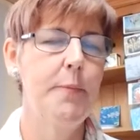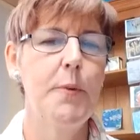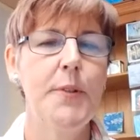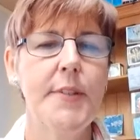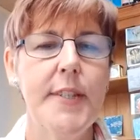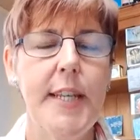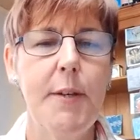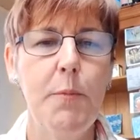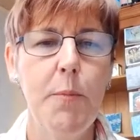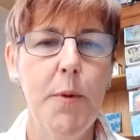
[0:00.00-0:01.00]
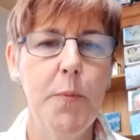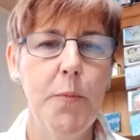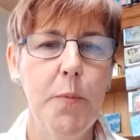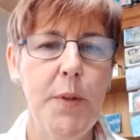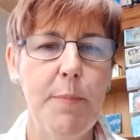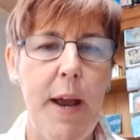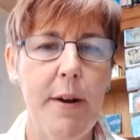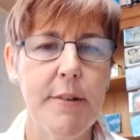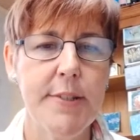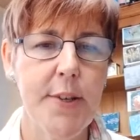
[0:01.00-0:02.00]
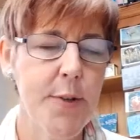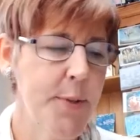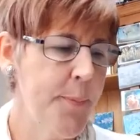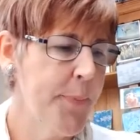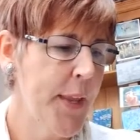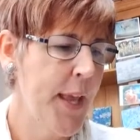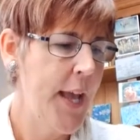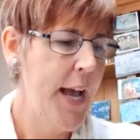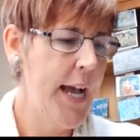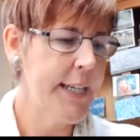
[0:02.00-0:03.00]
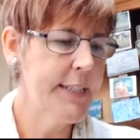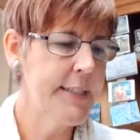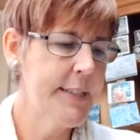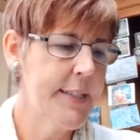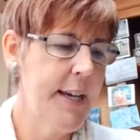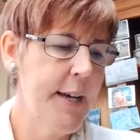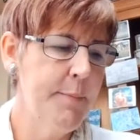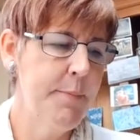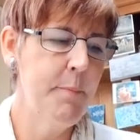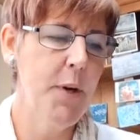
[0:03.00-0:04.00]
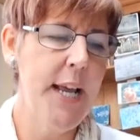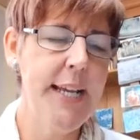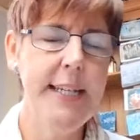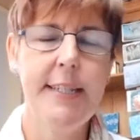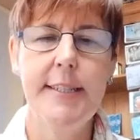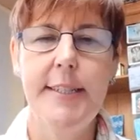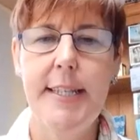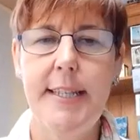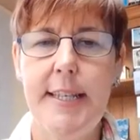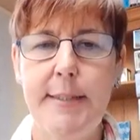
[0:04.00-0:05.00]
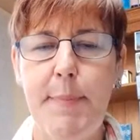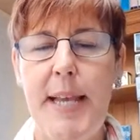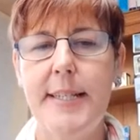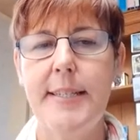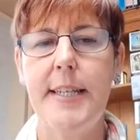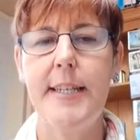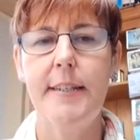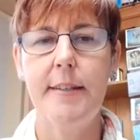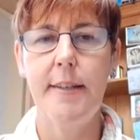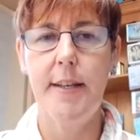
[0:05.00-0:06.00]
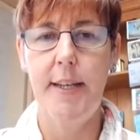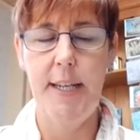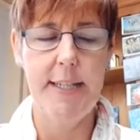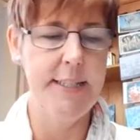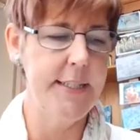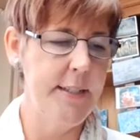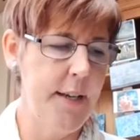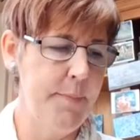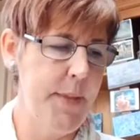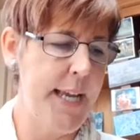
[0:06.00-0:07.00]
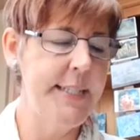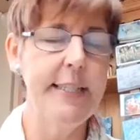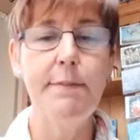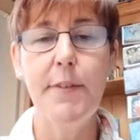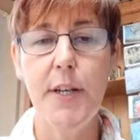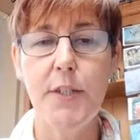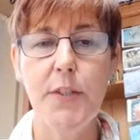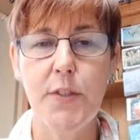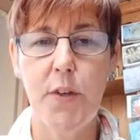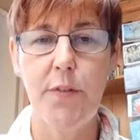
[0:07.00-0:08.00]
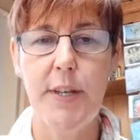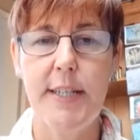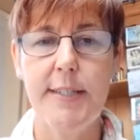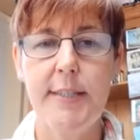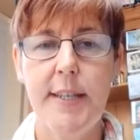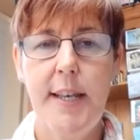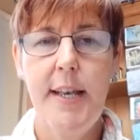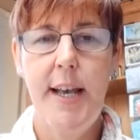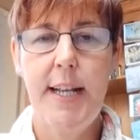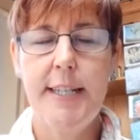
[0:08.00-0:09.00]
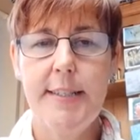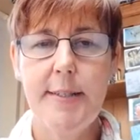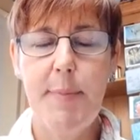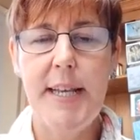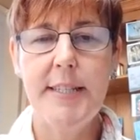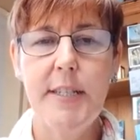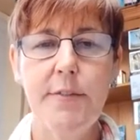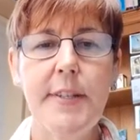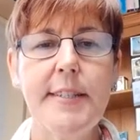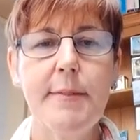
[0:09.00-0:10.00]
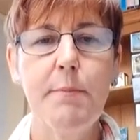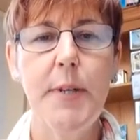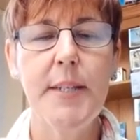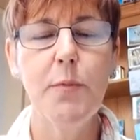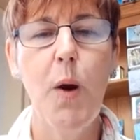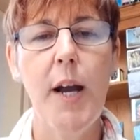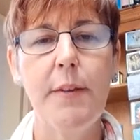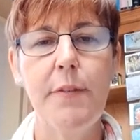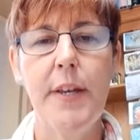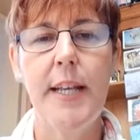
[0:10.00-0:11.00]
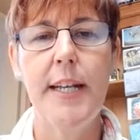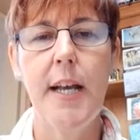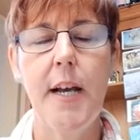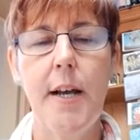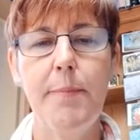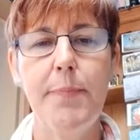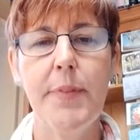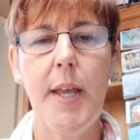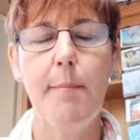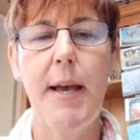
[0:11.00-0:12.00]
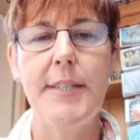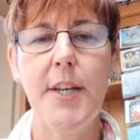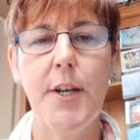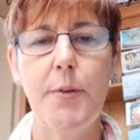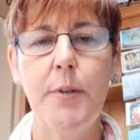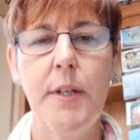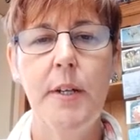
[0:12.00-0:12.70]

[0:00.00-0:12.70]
was The Woman with Parasol. And Monet did this painting. He did 18 versions of it, and it's a painting of his wife in a meadow,